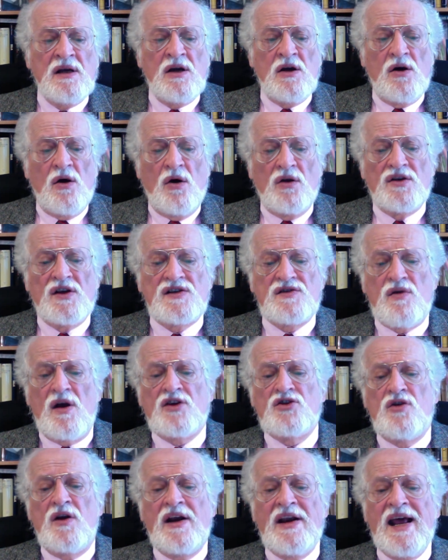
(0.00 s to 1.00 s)
on the
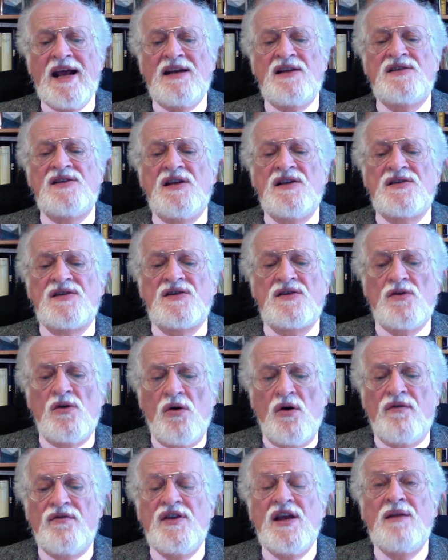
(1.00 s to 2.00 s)
structural analysis
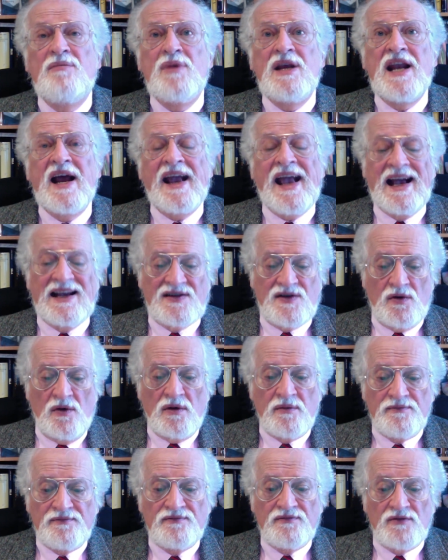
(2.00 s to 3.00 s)
of the Elmina Castle,
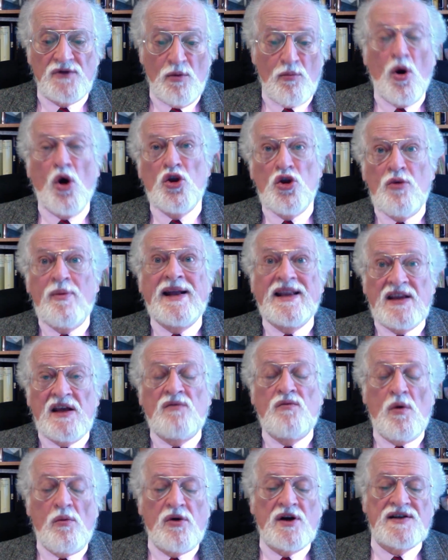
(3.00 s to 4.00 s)
the monument that
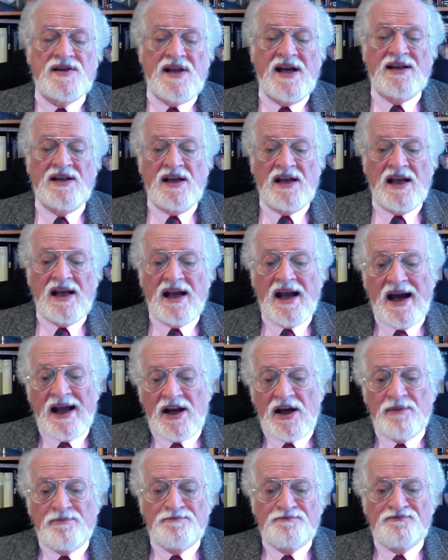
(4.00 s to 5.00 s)
we were studying in Ghana.
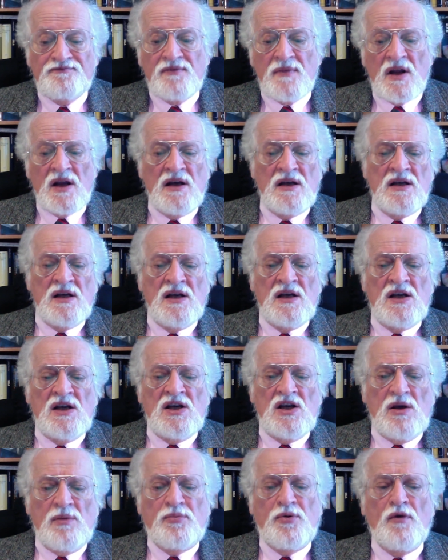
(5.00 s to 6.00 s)

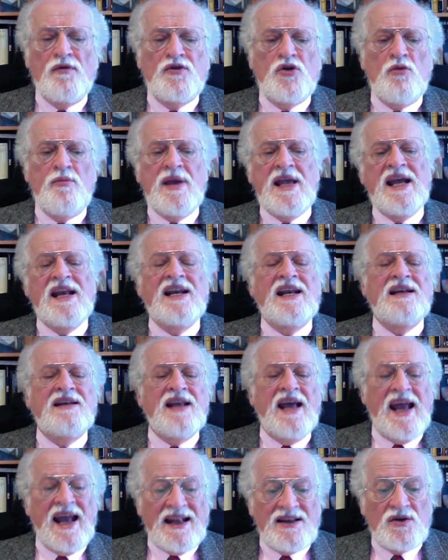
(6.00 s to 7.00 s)
He proved to be an
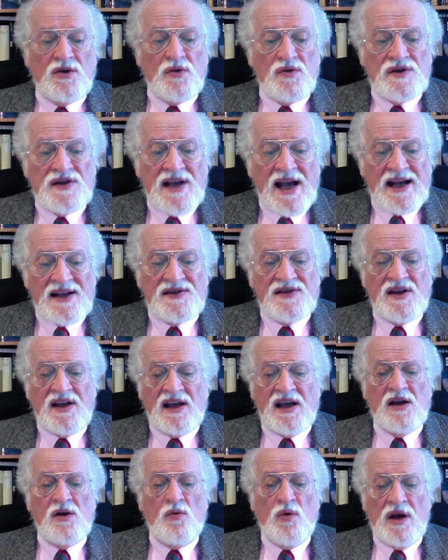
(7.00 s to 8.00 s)
enthusiastic
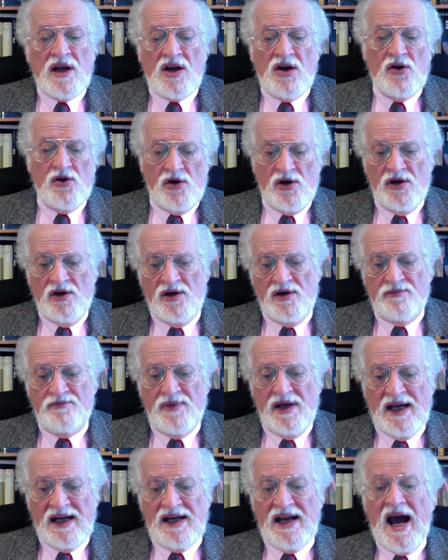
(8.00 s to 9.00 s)
and quick learner,
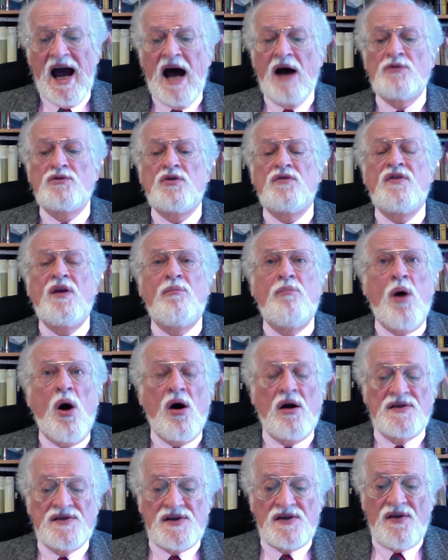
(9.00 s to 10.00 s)
an
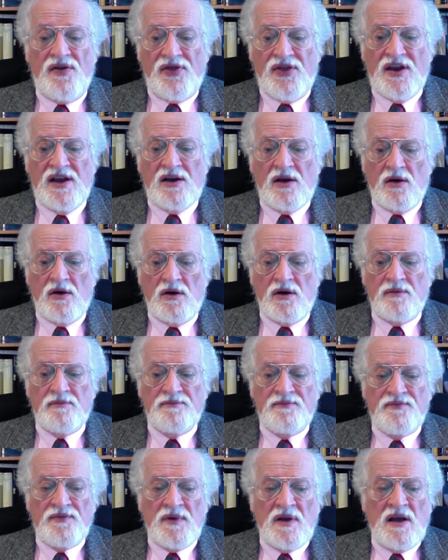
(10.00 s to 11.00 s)
out-of-the-box thinker.
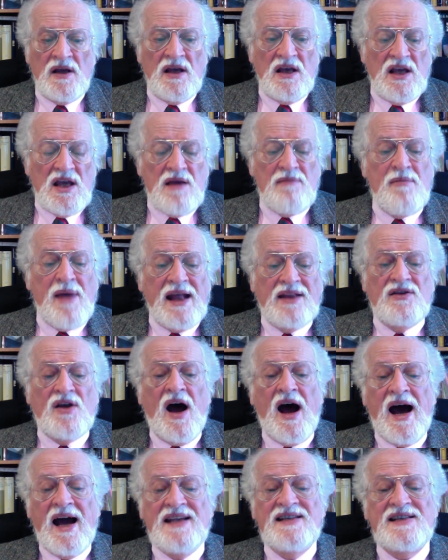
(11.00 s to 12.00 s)
He met the
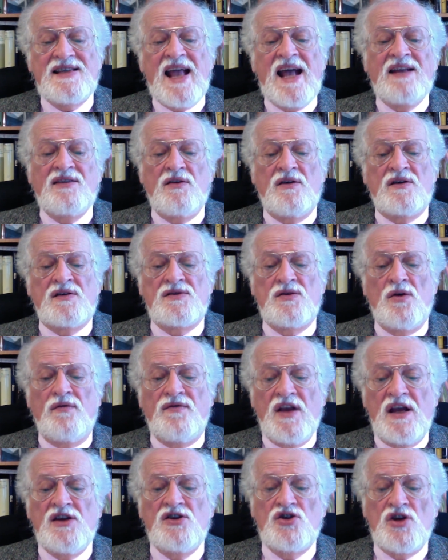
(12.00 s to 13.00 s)
high standards of
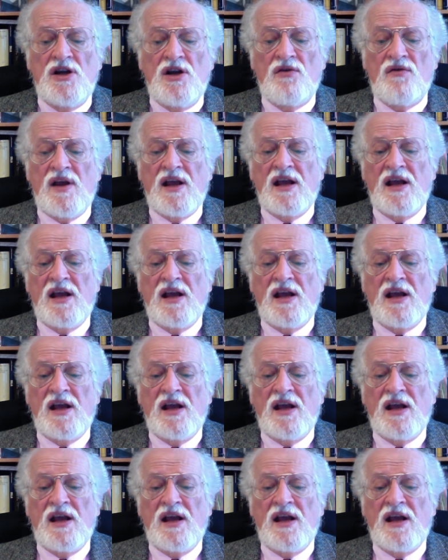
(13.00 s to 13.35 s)
the engineering